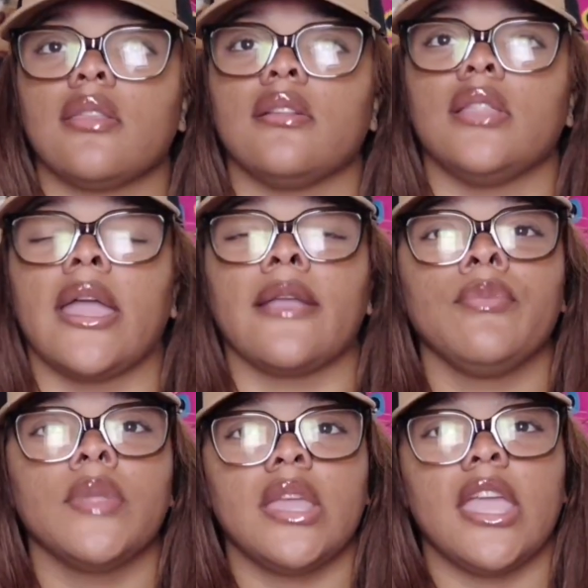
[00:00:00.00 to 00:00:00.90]
So like
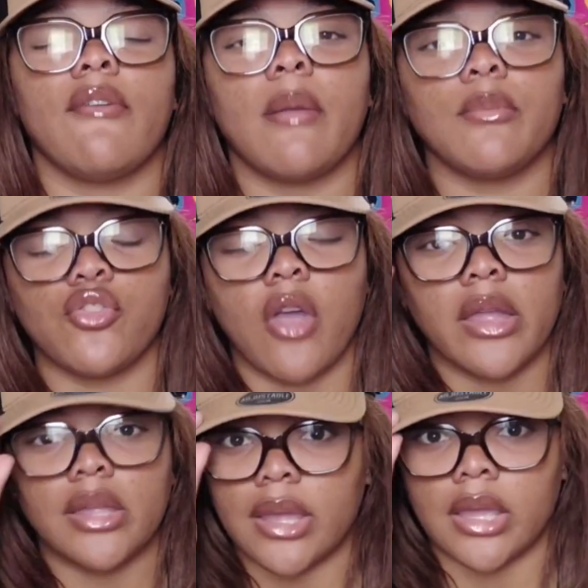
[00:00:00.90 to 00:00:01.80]
if I'm
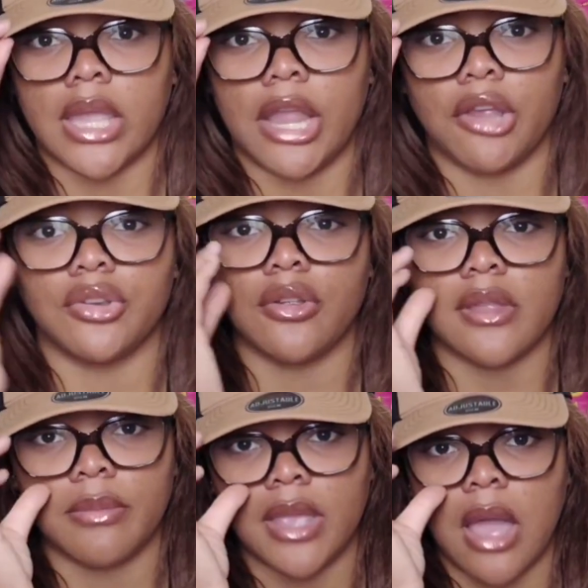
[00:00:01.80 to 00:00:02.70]
drawing like a character or something,